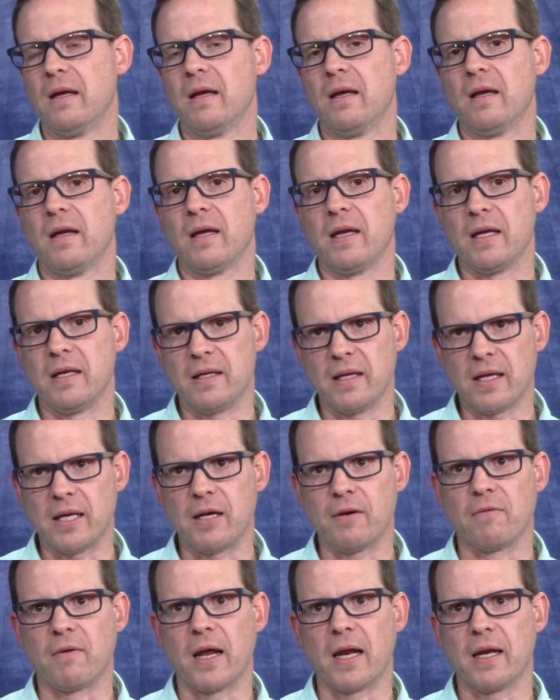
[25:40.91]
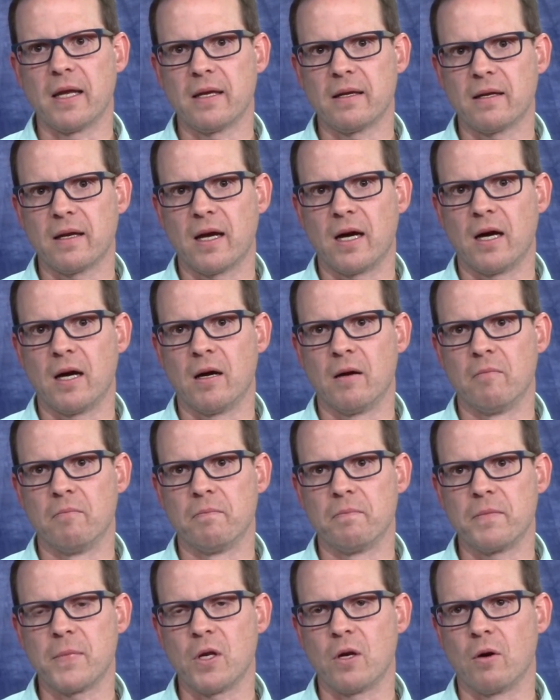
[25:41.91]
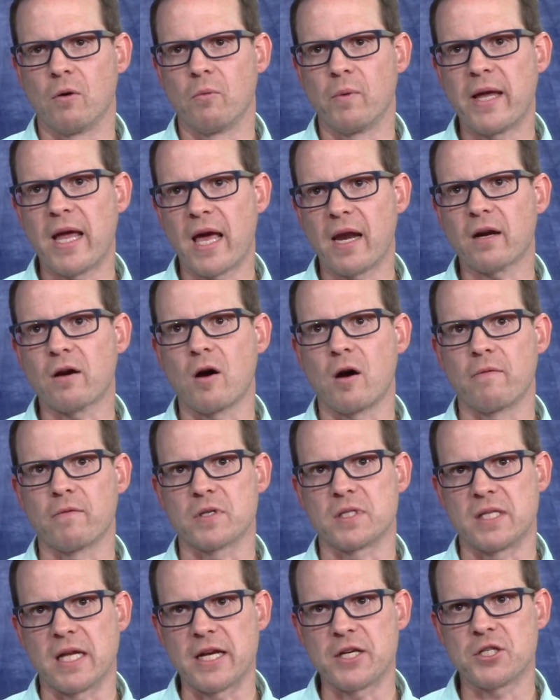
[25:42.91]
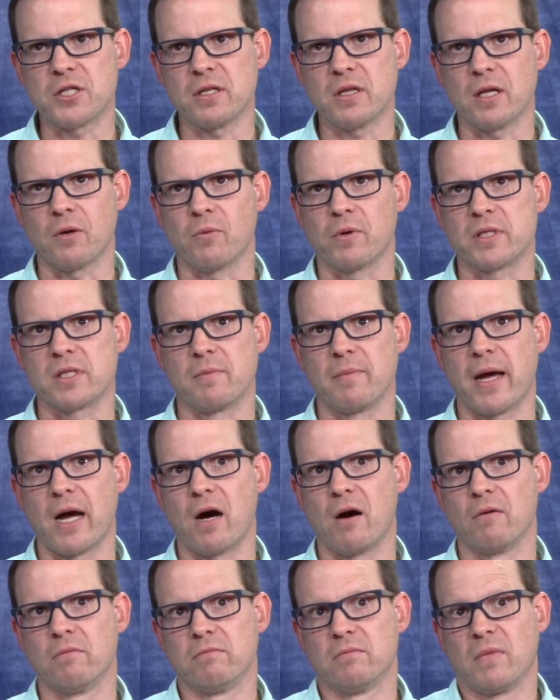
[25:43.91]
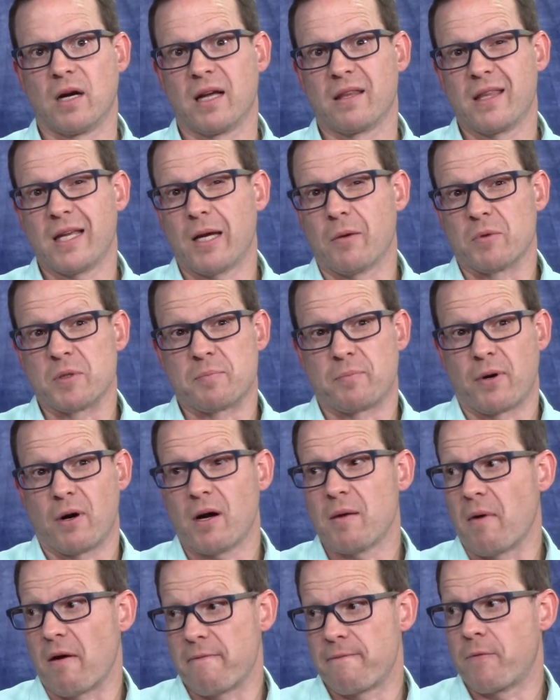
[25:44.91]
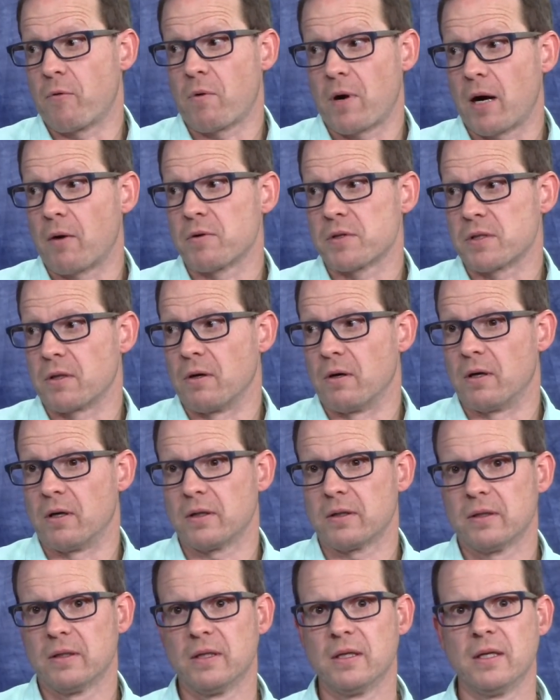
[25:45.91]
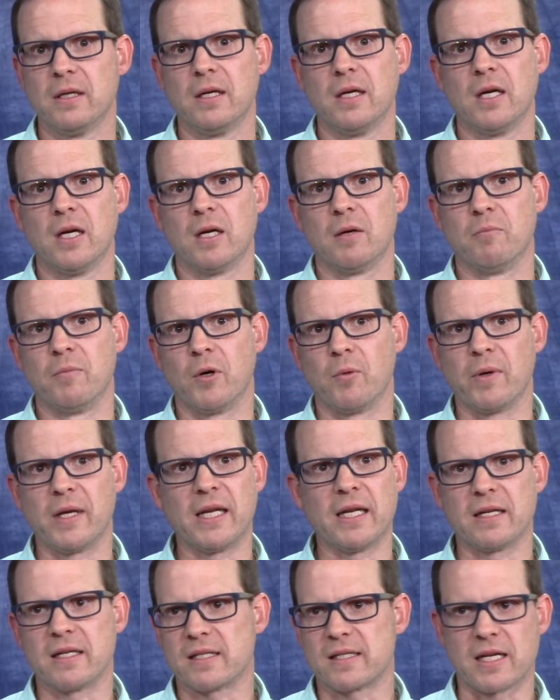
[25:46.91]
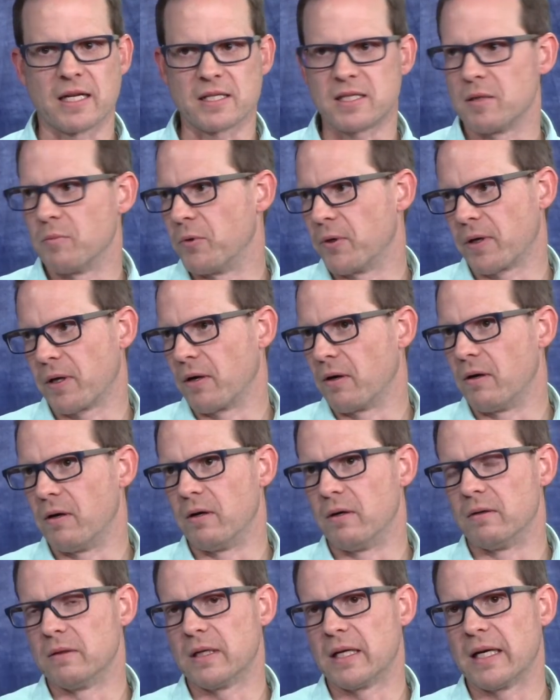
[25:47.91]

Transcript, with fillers: He did. He read it. Um, you know, we had a conversation that was about, I think it was probably about four hours long, but we didn't discuss the book at all.